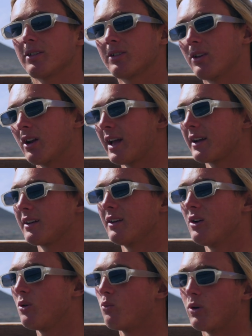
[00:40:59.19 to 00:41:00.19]
So like
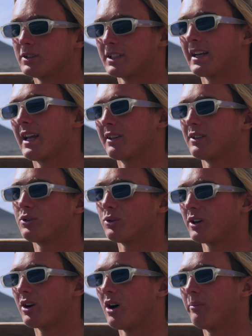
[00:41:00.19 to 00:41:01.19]
once I get into
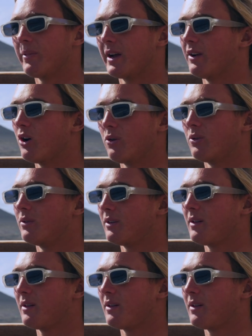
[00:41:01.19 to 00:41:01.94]
the comp, I know